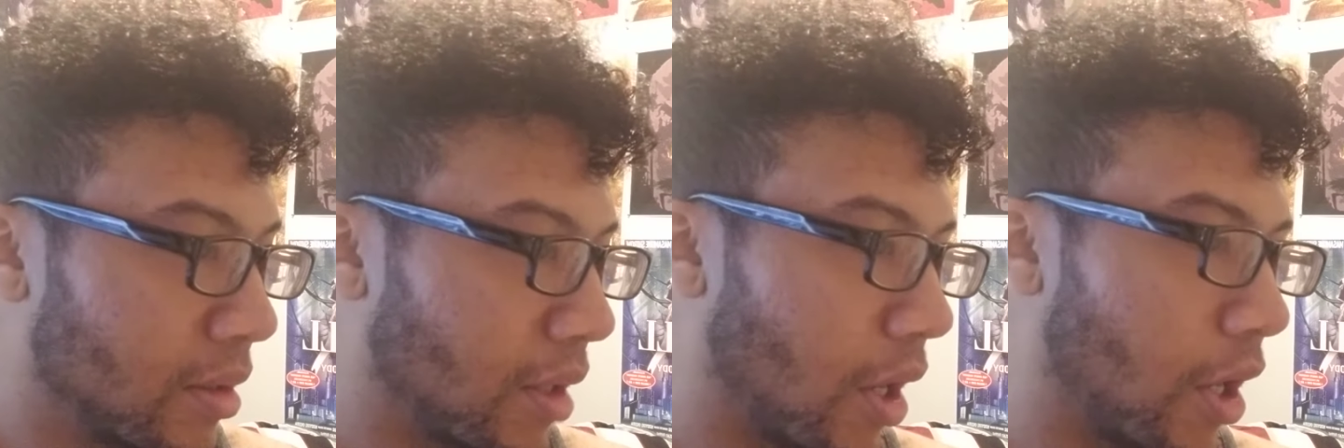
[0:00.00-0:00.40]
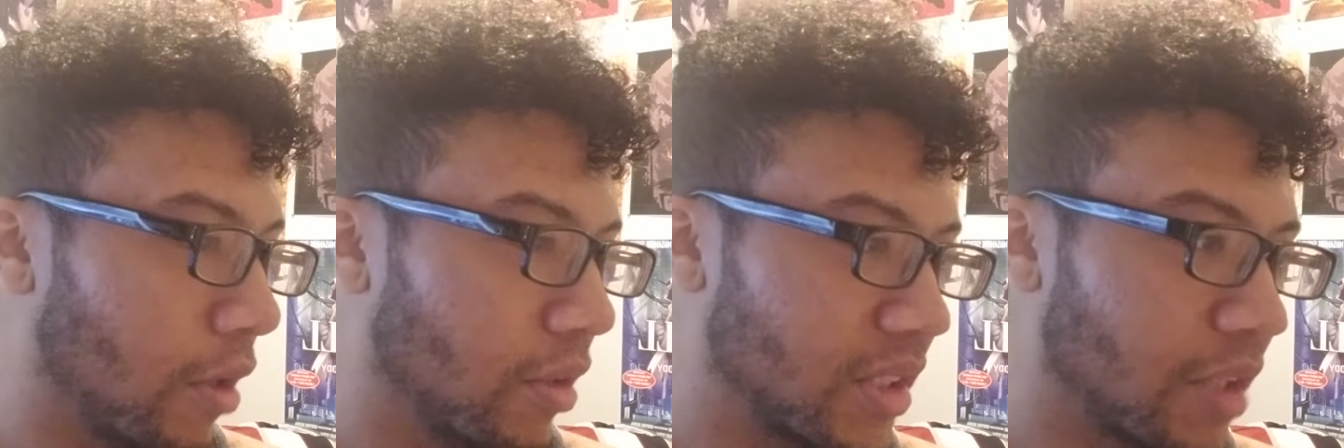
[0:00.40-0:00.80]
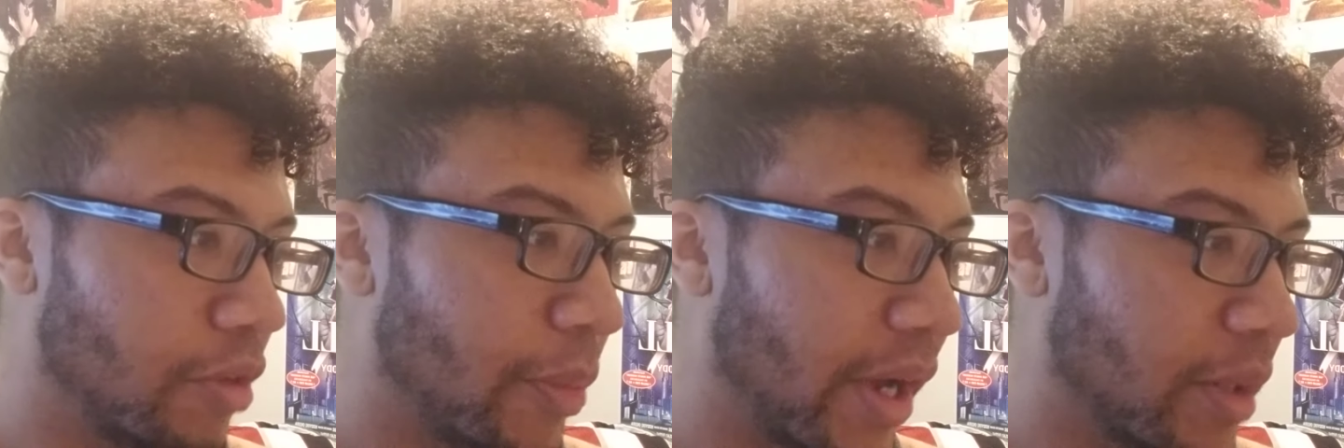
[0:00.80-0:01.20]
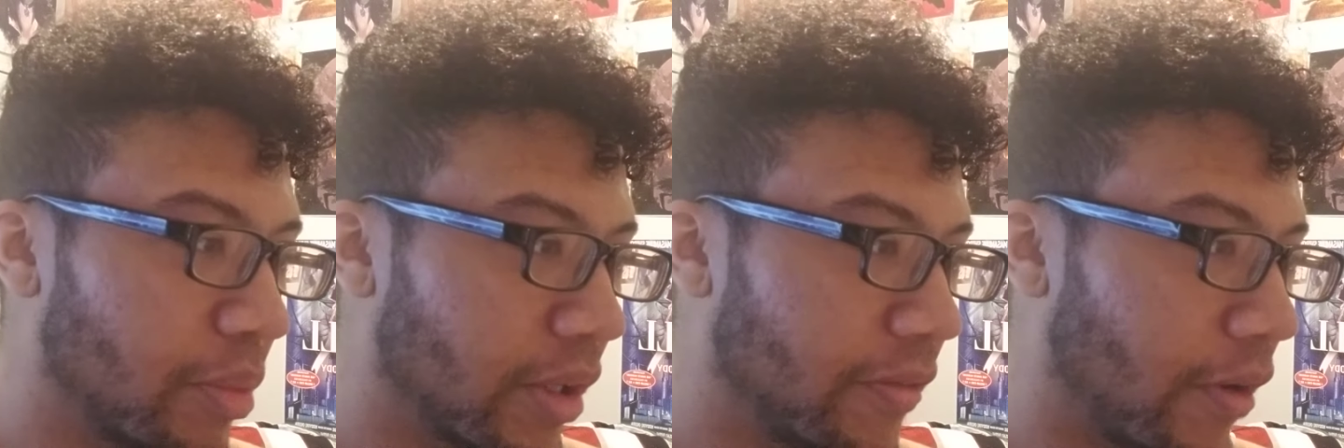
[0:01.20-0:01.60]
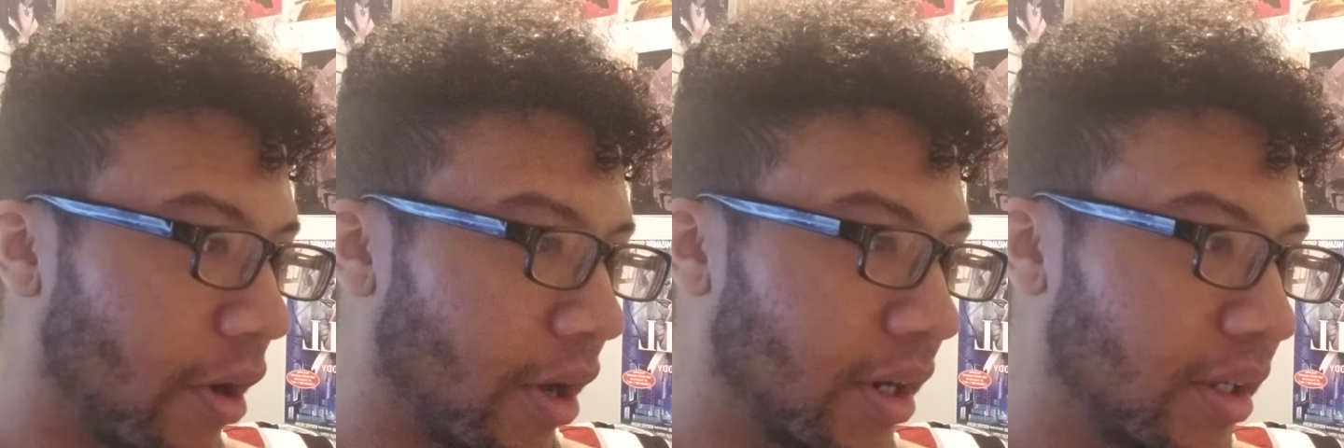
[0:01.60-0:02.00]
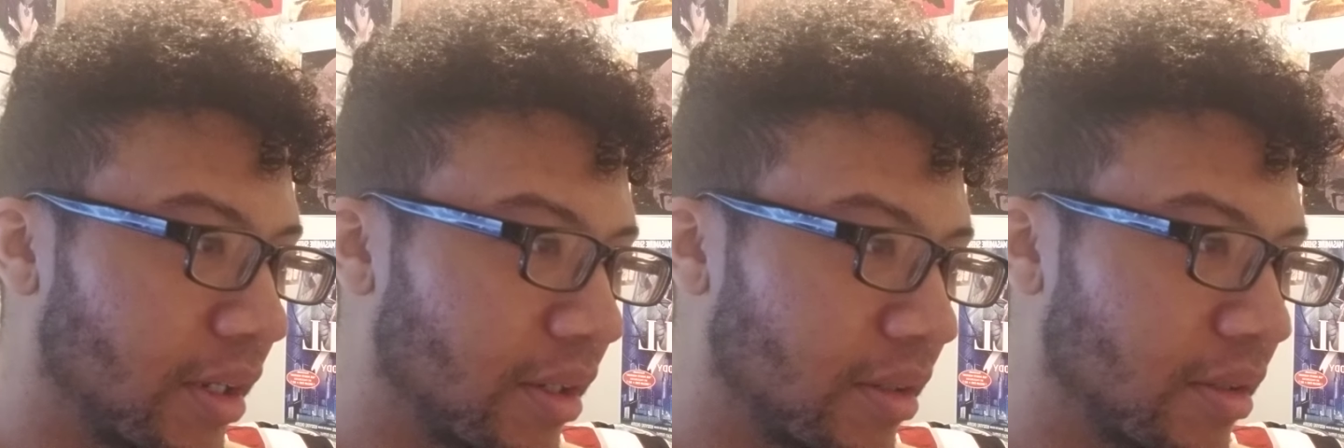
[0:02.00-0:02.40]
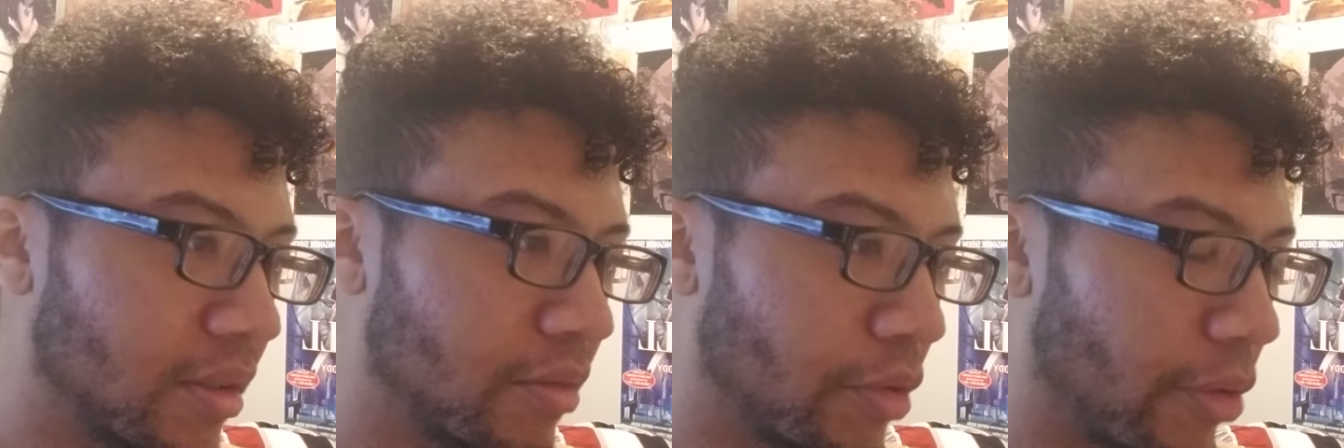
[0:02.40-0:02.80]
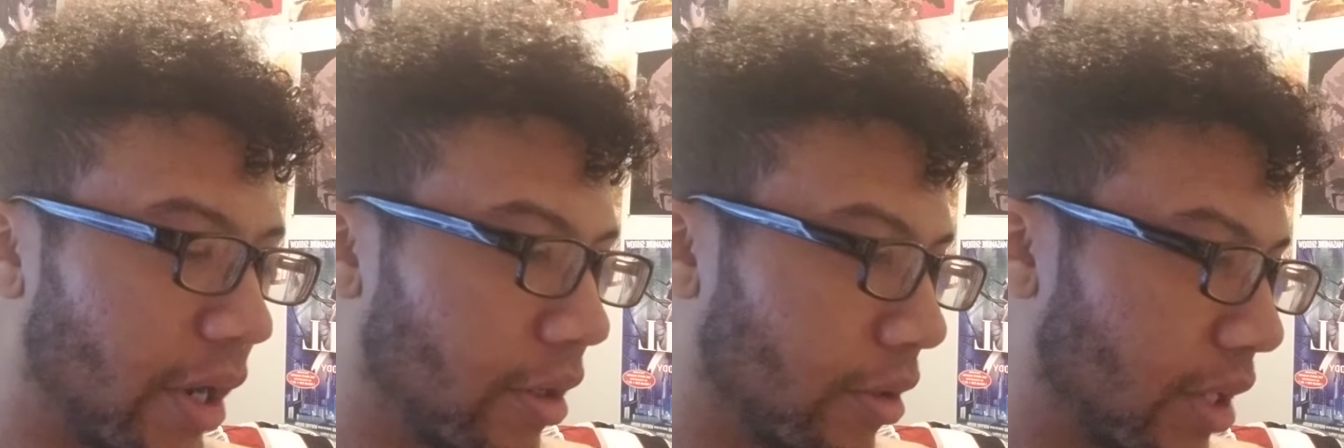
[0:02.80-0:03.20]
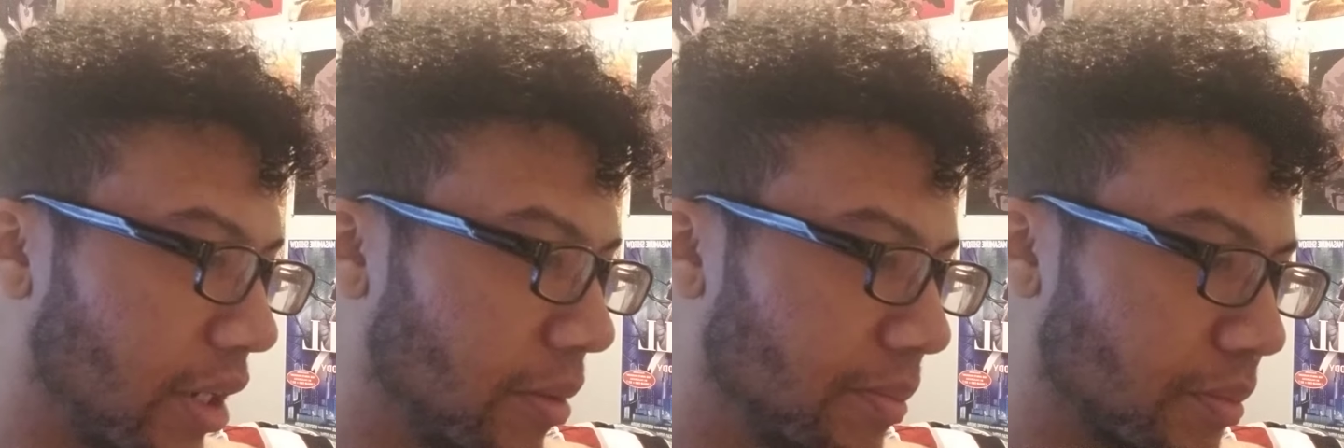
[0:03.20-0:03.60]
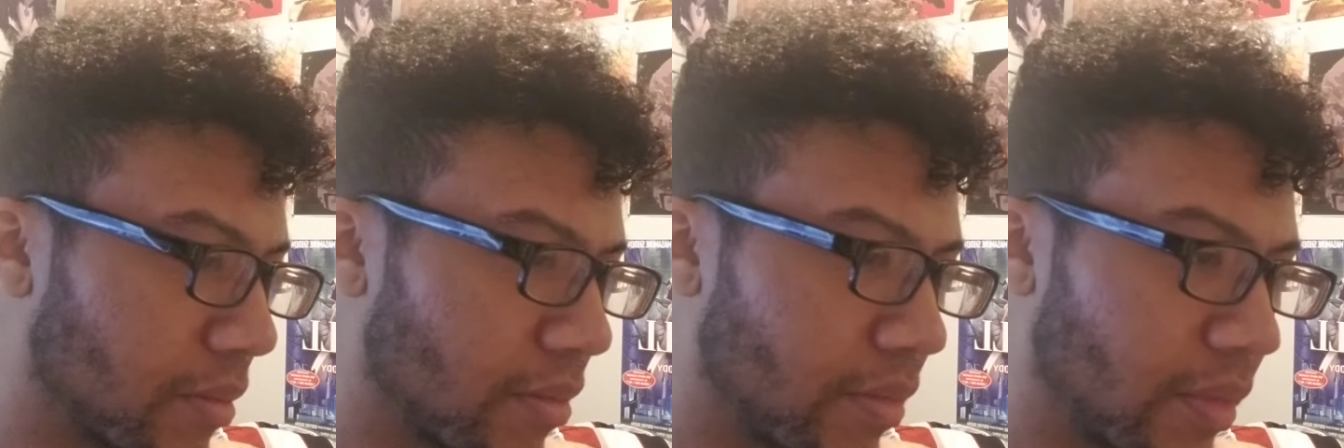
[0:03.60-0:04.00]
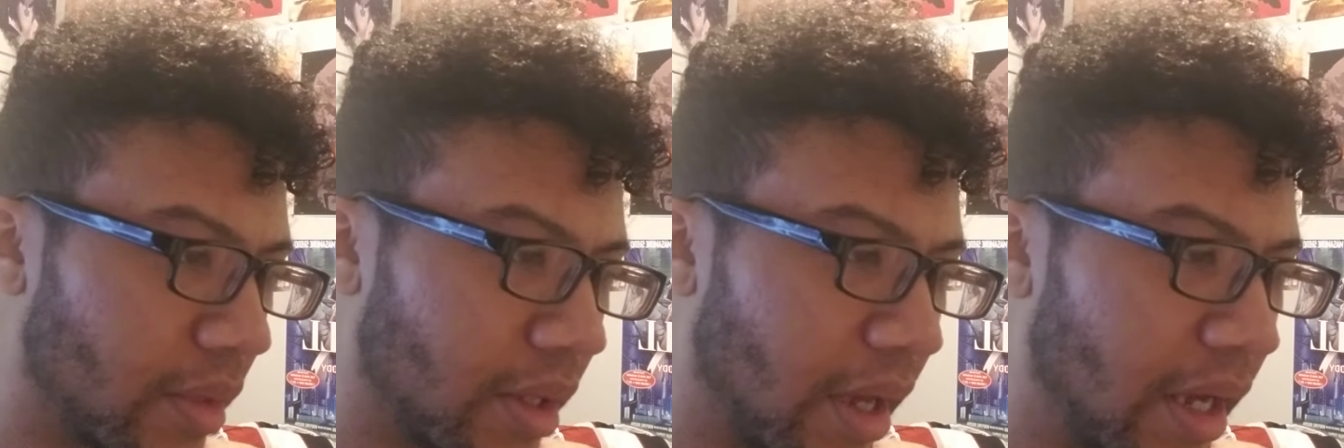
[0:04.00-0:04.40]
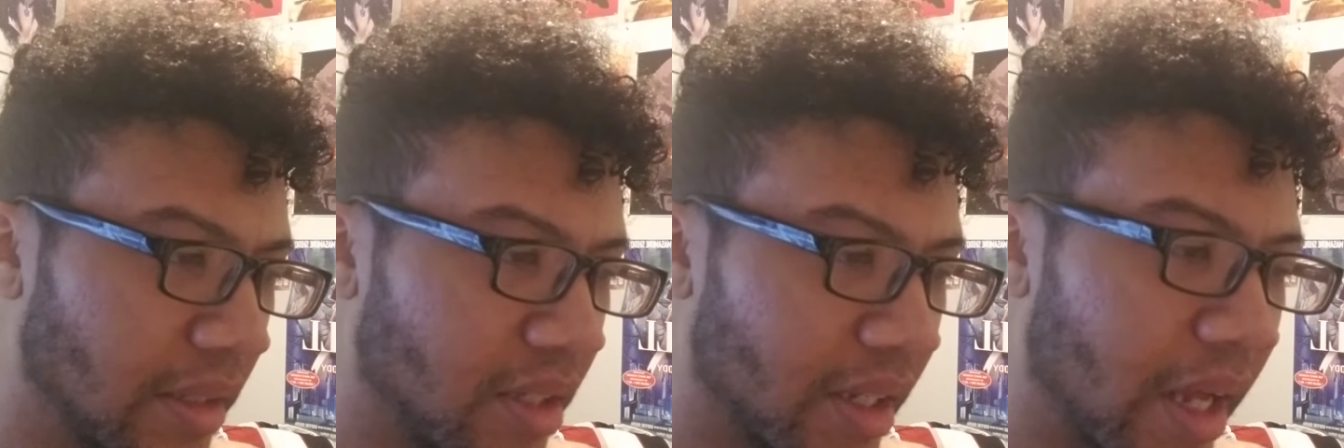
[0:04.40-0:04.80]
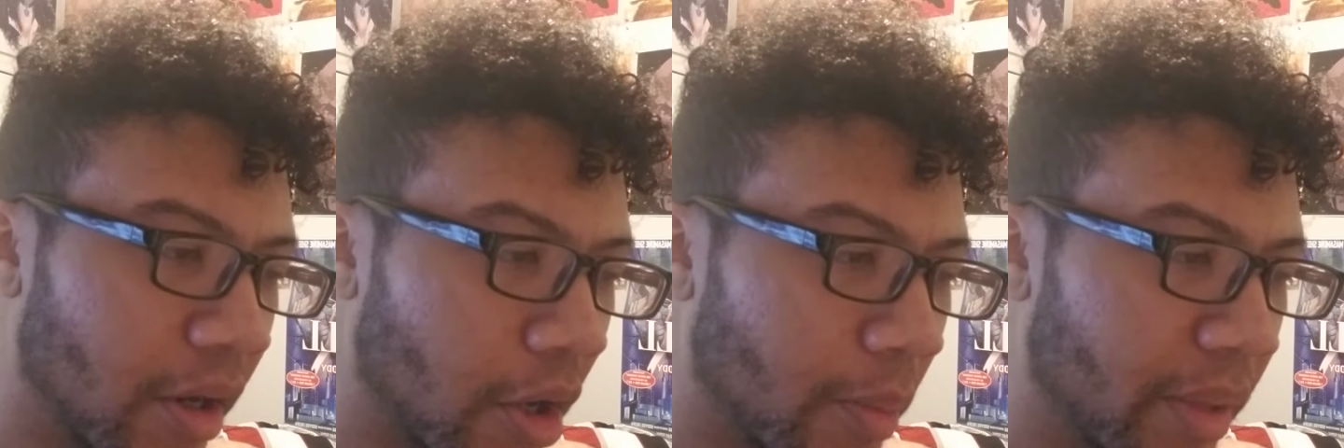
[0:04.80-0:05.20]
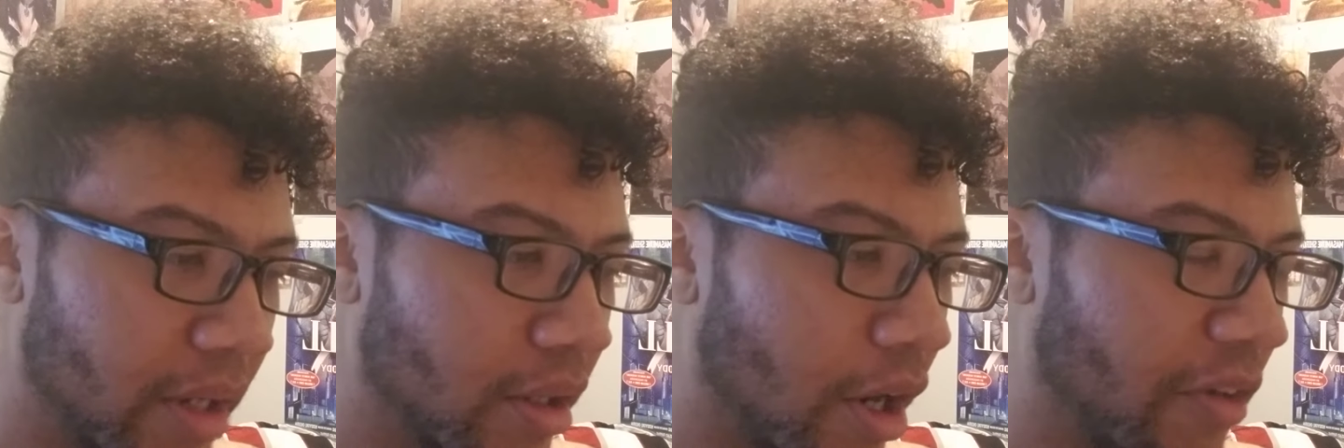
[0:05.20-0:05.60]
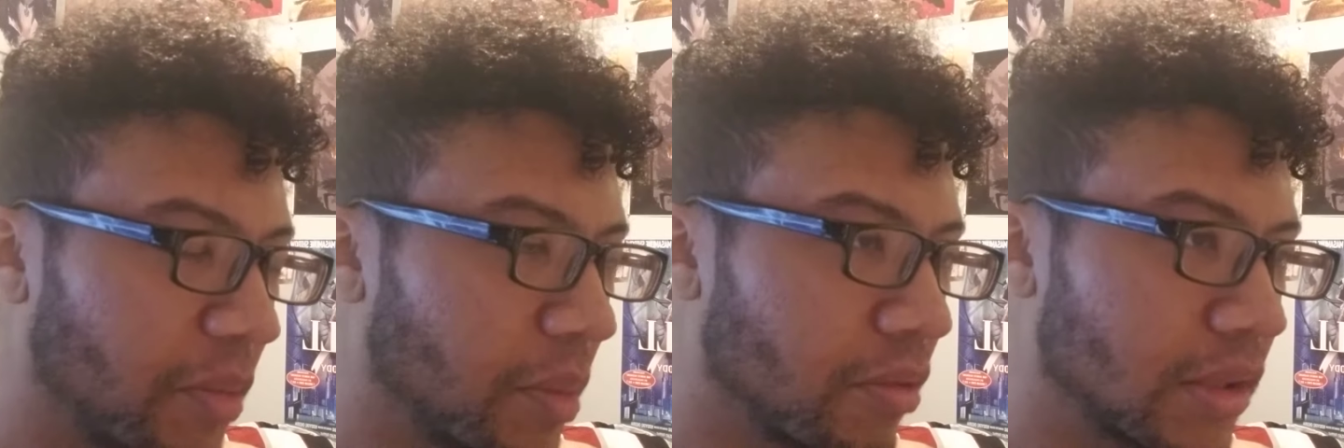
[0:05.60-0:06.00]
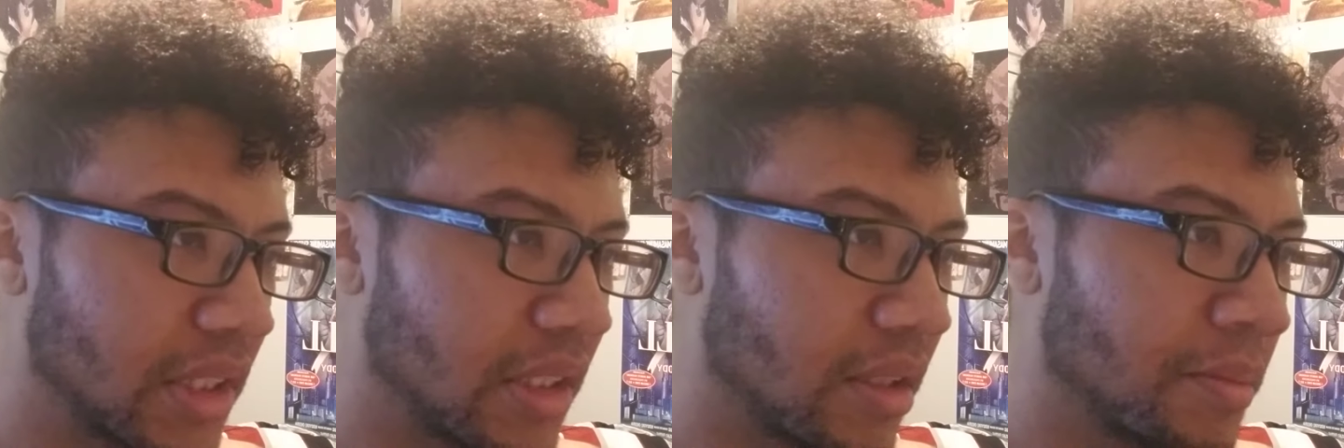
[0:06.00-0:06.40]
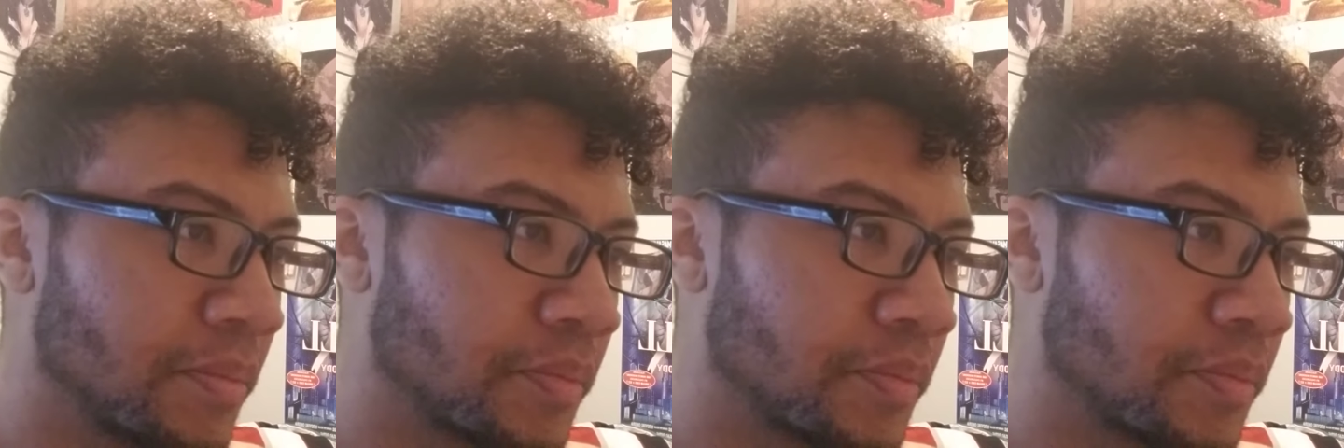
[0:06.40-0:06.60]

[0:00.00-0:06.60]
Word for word: Uh, looks like we made it pretty far. We ran all night. Hey, take that armband off. People will see.